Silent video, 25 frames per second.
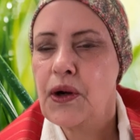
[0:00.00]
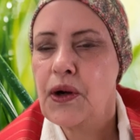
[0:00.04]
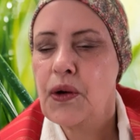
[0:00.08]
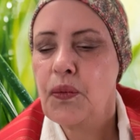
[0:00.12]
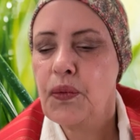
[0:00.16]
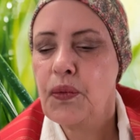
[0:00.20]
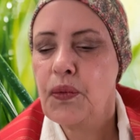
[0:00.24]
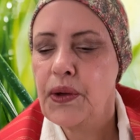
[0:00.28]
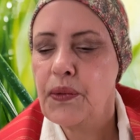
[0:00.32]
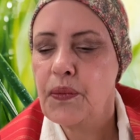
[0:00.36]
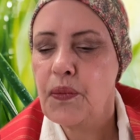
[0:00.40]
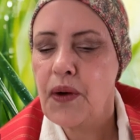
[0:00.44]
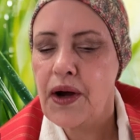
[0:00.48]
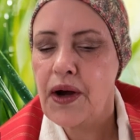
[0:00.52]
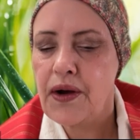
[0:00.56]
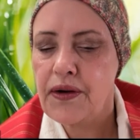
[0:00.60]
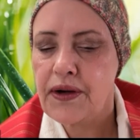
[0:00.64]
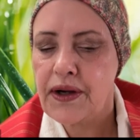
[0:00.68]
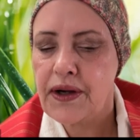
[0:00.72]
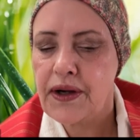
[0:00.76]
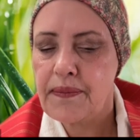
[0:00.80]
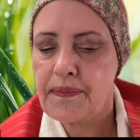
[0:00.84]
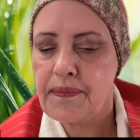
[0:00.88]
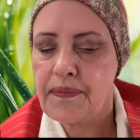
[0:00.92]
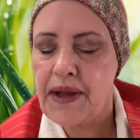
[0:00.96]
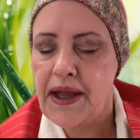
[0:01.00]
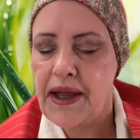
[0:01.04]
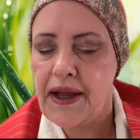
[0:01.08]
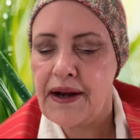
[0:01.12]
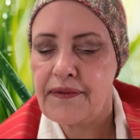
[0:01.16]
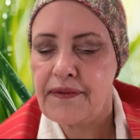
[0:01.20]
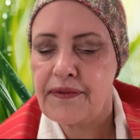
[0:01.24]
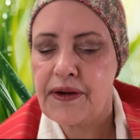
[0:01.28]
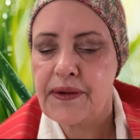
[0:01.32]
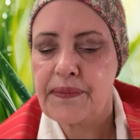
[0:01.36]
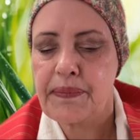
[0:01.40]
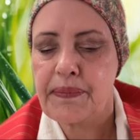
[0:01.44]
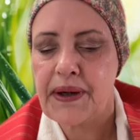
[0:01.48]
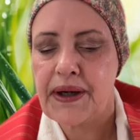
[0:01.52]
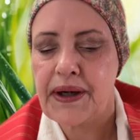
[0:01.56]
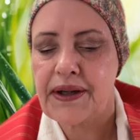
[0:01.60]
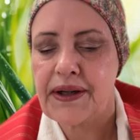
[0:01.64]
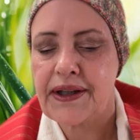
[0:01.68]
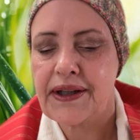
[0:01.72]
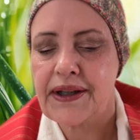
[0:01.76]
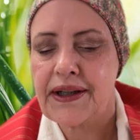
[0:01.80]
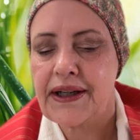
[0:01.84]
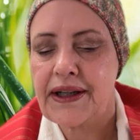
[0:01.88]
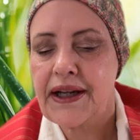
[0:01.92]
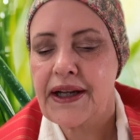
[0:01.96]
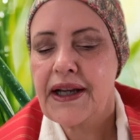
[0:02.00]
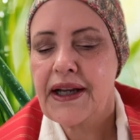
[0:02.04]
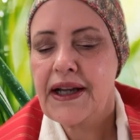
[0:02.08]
We welcome everybody.